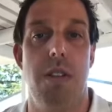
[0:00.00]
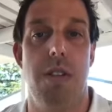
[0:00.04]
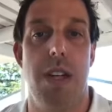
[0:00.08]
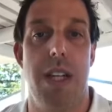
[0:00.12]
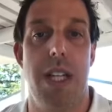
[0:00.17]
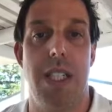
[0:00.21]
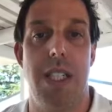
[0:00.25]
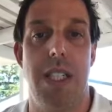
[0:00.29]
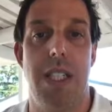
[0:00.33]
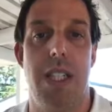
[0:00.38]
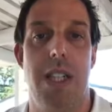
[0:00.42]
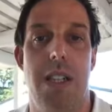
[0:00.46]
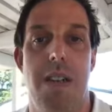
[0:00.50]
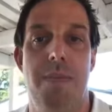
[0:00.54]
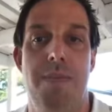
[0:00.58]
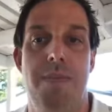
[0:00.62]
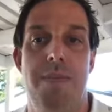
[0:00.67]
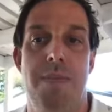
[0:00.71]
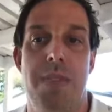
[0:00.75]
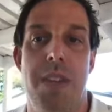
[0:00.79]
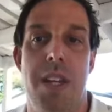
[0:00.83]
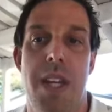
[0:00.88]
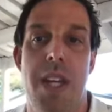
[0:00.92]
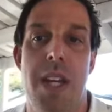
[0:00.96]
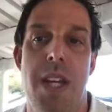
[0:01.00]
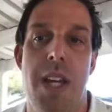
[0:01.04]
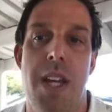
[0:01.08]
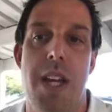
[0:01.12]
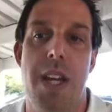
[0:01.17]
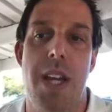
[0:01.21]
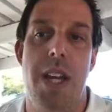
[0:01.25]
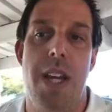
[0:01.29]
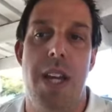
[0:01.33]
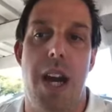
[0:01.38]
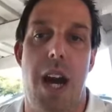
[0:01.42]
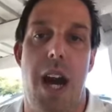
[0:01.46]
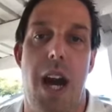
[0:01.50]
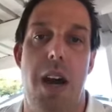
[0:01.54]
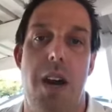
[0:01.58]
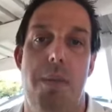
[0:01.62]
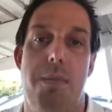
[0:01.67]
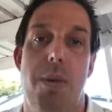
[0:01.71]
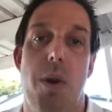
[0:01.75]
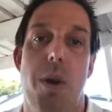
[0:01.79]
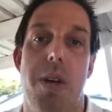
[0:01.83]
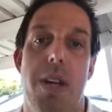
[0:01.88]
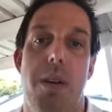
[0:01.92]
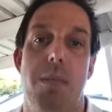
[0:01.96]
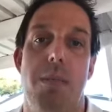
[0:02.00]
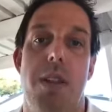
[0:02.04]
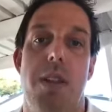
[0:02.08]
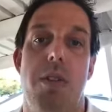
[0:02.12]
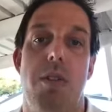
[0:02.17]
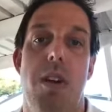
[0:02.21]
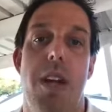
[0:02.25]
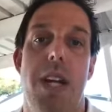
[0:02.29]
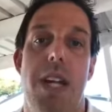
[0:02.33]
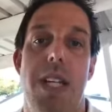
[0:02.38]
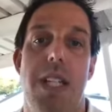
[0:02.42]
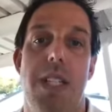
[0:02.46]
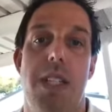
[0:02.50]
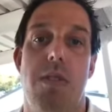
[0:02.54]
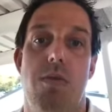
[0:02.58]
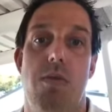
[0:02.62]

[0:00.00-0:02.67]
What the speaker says: risk. Point number 3 is